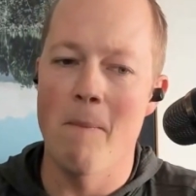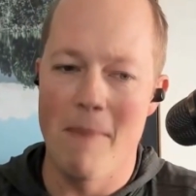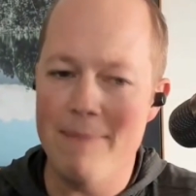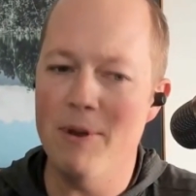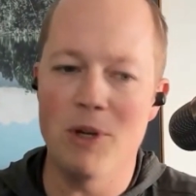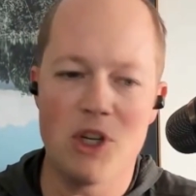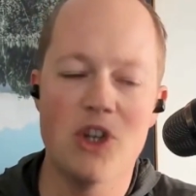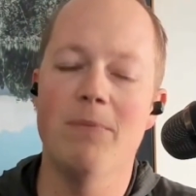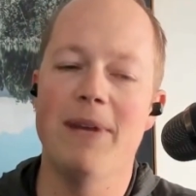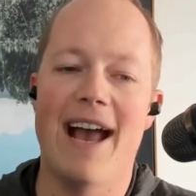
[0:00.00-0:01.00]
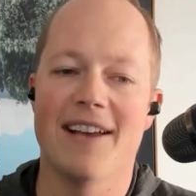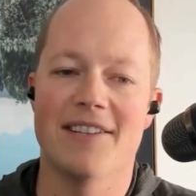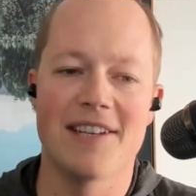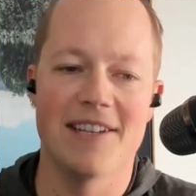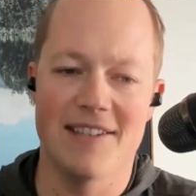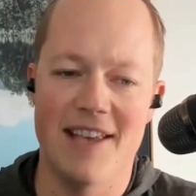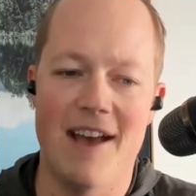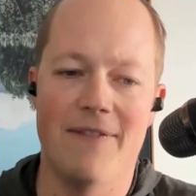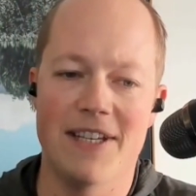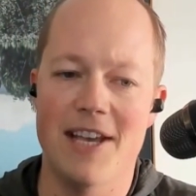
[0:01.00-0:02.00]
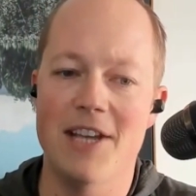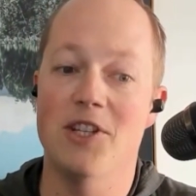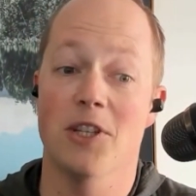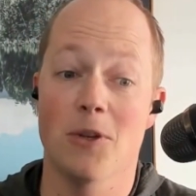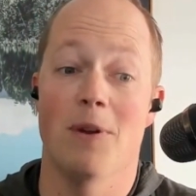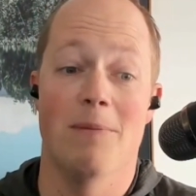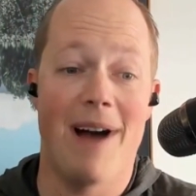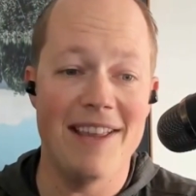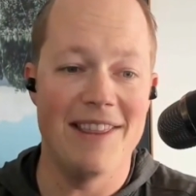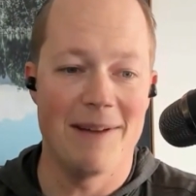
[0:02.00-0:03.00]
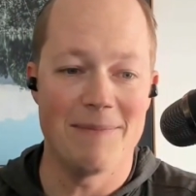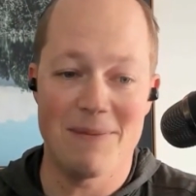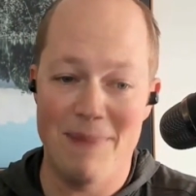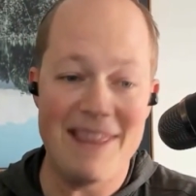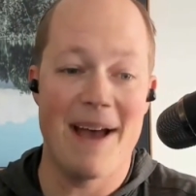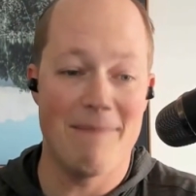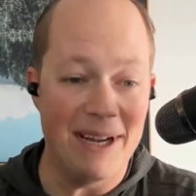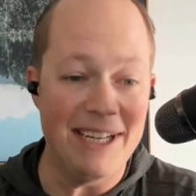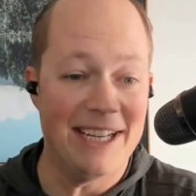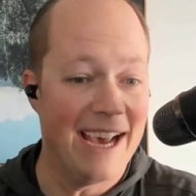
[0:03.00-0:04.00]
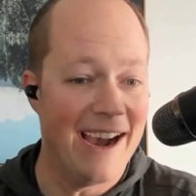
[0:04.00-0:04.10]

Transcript: maybe we should be asking as the FSA just to remind them, spend that money